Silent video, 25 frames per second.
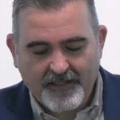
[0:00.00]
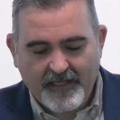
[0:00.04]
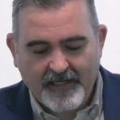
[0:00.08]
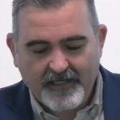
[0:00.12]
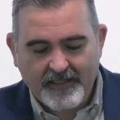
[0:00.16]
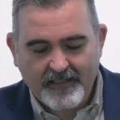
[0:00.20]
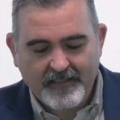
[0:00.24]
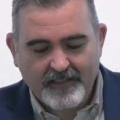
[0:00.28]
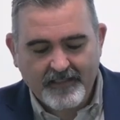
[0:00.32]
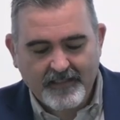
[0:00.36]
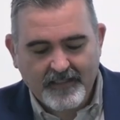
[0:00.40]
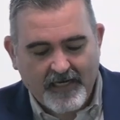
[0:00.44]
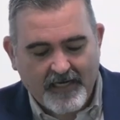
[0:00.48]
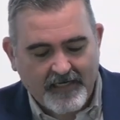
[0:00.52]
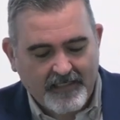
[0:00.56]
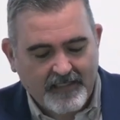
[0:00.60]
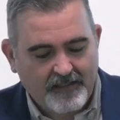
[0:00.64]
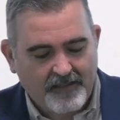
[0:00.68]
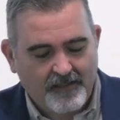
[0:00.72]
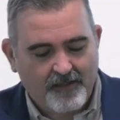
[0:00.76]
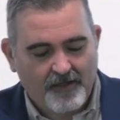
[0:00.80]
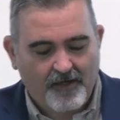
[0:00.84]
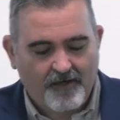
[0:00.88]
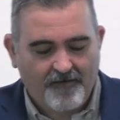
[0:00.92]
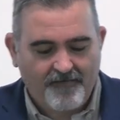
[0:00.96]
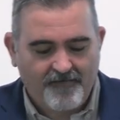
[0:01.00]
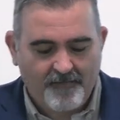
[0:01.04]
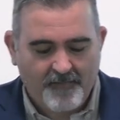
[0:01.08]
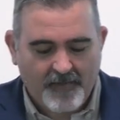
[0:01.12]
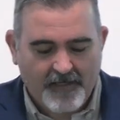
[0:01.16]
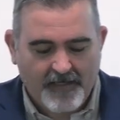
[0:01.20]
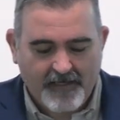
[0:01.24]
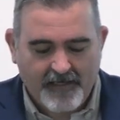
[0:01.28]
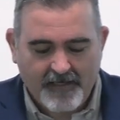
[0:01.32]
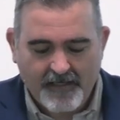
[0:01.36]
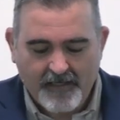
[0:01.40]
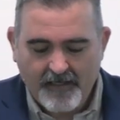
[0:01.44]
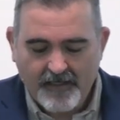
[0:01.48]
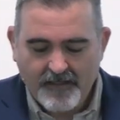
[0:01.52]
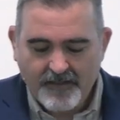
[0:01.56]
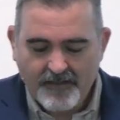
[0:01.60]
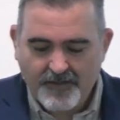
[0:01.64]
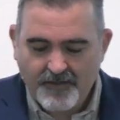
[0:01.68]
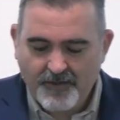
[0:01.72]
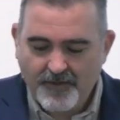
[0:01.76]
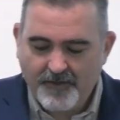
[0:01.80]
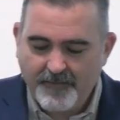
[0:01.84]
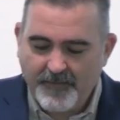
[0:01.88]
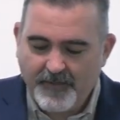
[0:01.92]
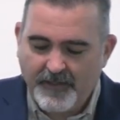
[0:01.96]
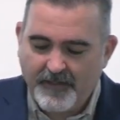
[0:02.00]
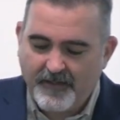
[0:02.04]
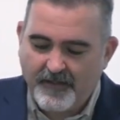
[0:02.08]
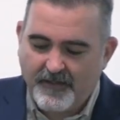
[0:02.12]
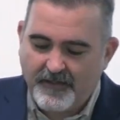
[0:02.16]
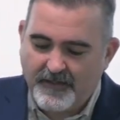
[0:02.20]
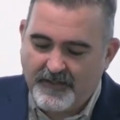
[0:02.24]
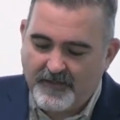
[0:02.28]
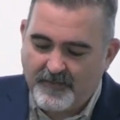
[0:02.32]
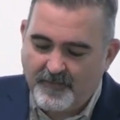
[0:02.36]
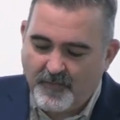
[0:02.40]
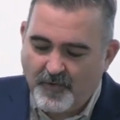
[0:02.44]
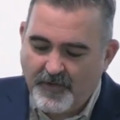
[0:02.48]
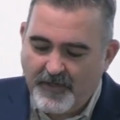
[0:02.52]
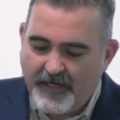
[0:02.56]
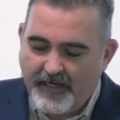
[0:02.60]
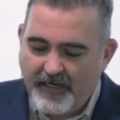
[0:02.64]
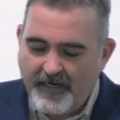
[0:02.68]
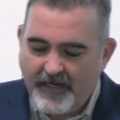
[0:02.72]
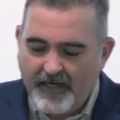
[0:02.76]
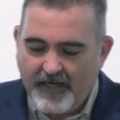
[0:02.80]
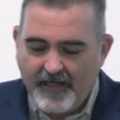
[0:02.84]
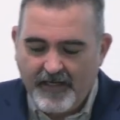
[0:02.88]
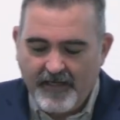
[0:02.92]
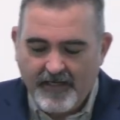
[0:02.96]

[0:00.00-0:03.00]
That is the title of my sermon this morning,